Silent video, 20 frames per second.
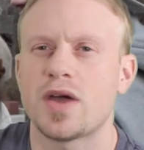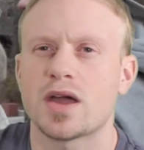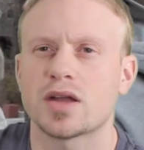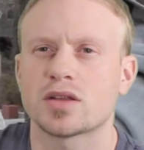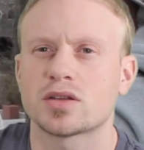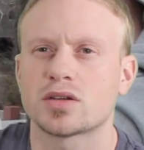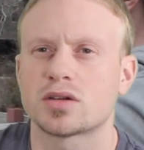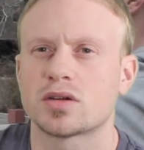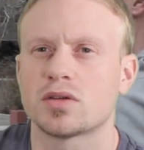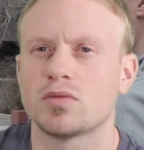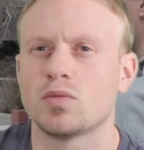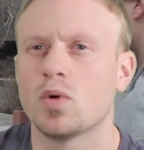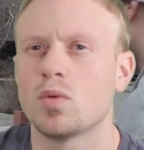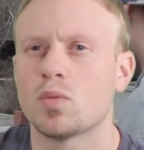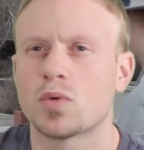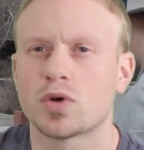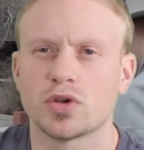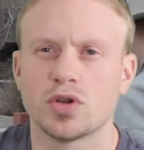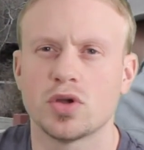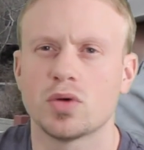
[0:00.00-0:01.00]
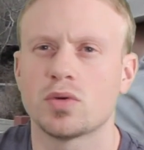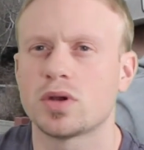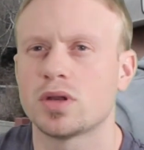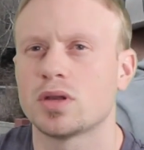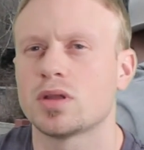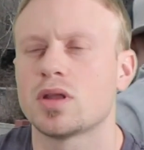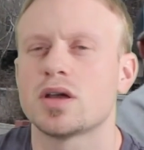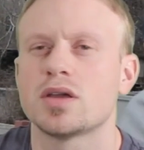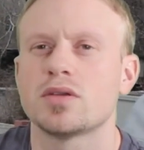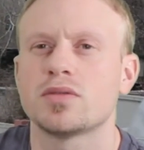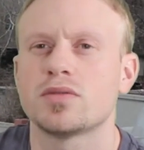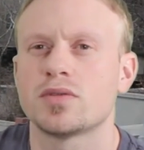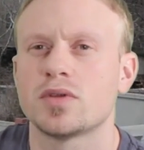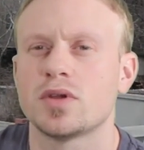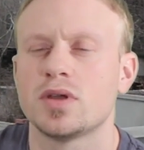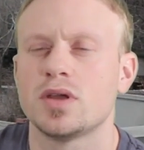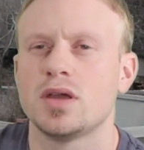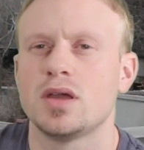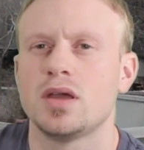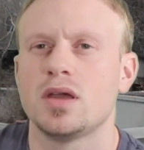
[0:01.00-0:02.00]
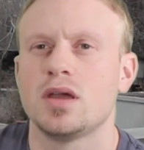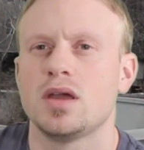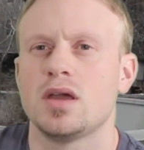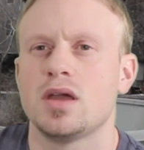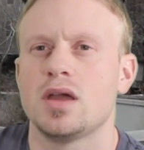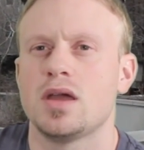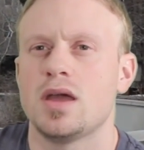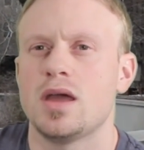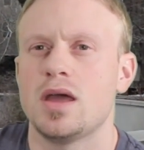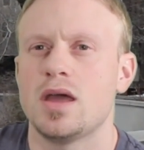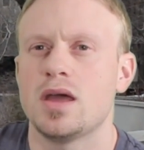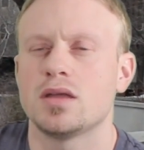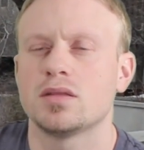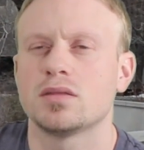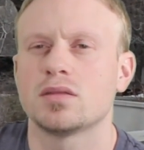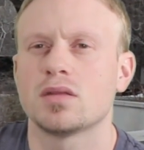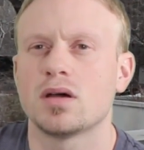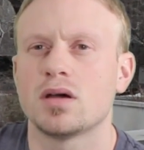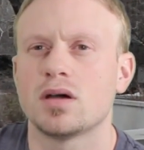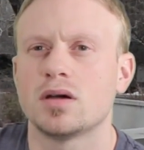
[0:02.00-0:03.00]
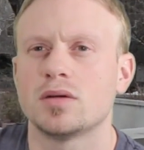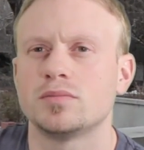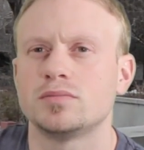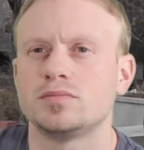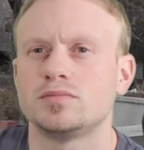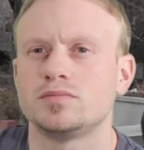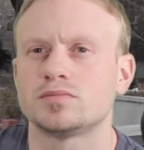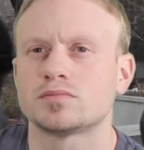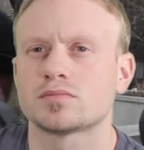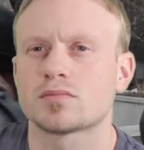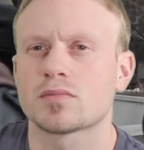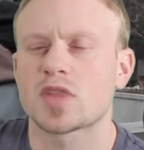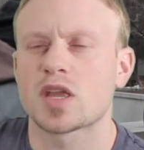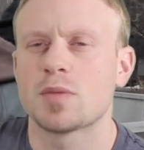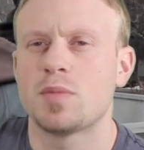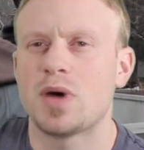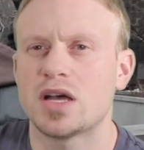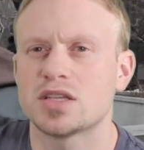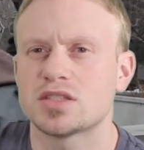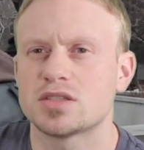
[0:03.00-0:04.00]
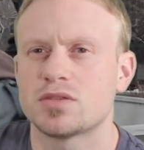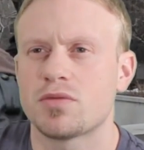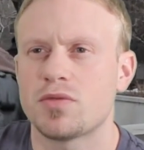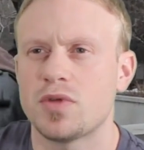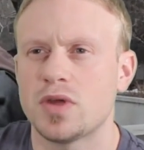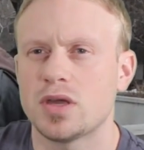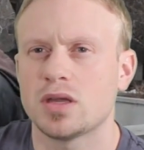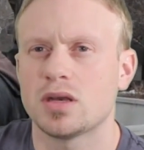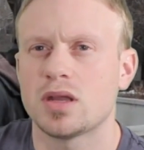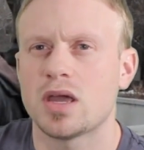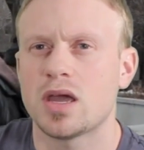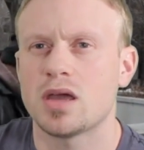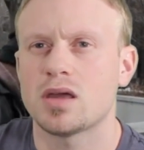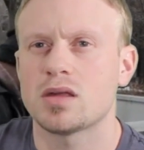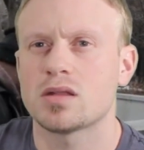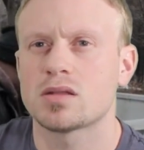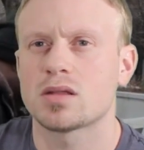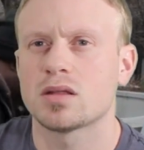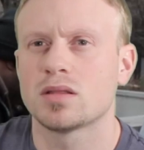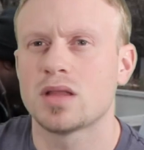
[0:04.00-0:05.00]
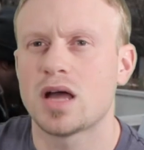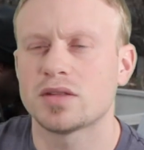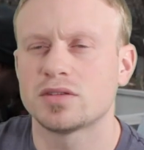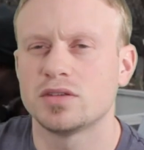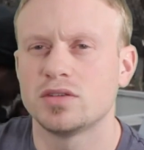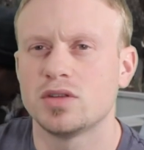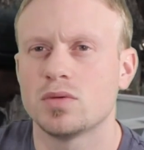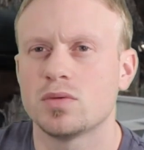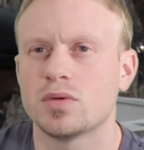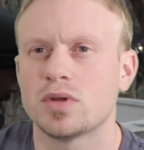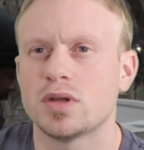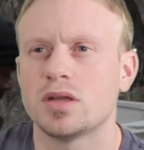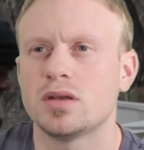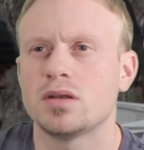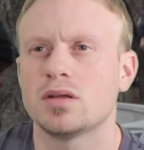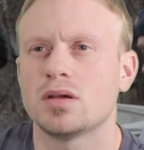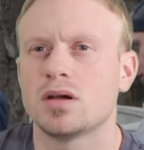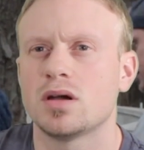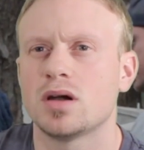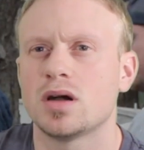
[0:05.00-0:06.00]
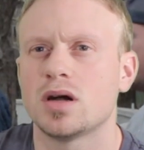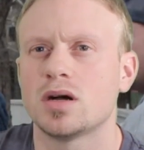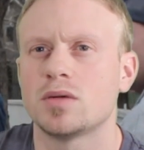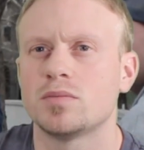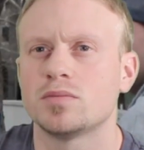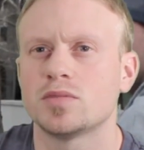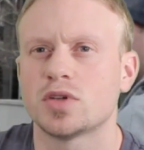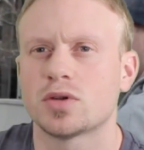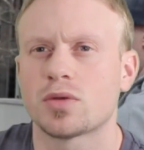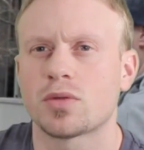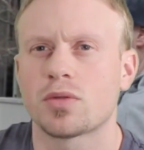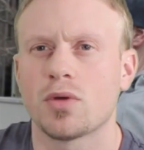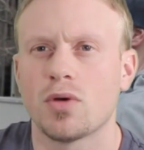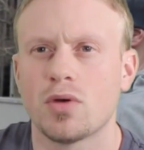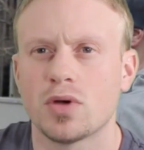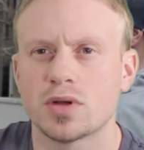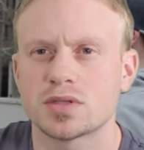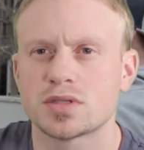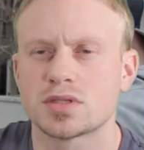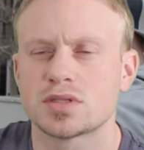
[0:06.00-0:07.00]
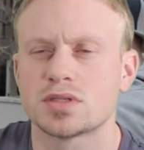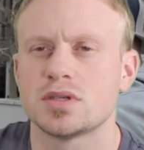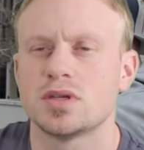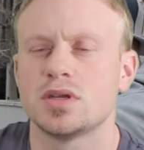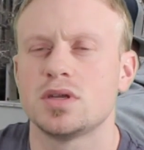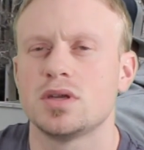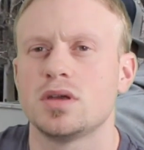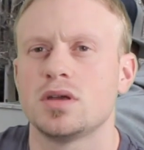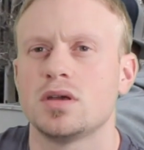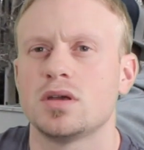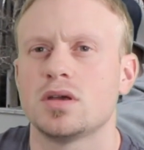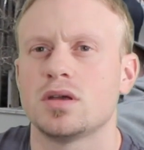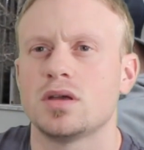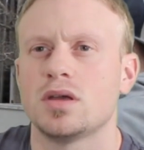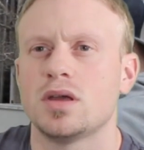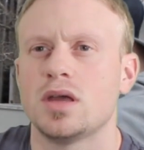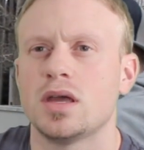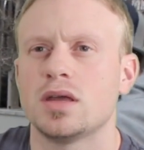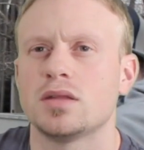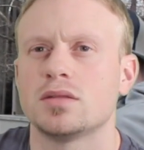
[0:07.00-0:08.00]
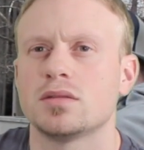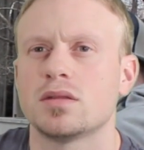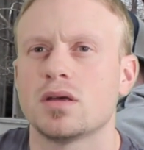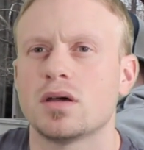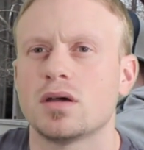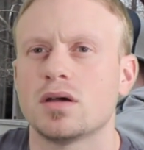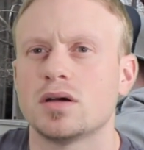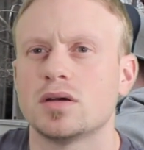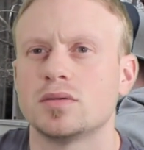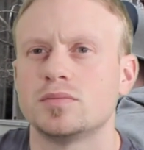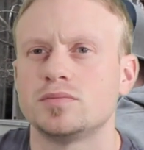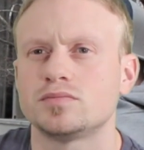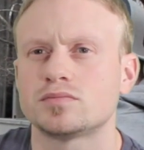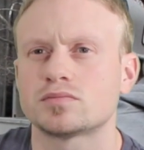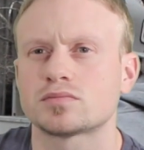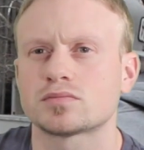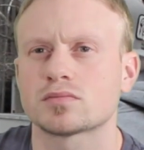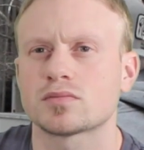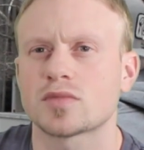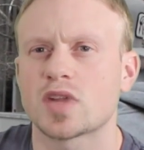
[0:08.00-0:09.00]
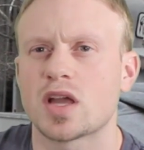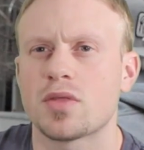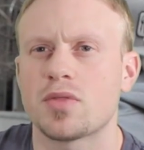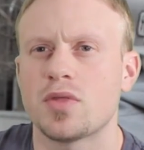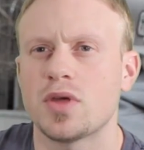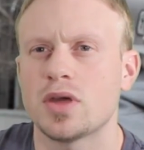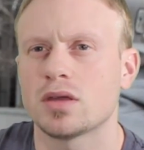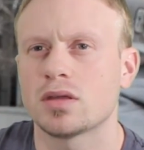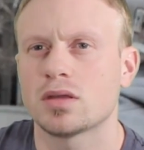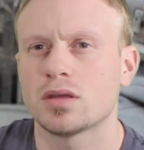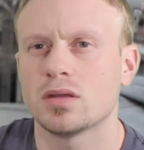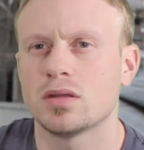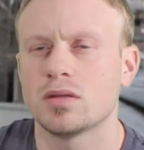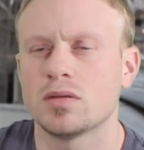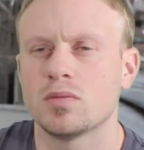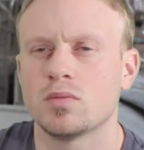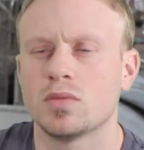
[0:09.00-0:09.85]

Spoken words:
factor of what we're doing in life. And positive thinking has a lot to do with it, their thoughts. And I think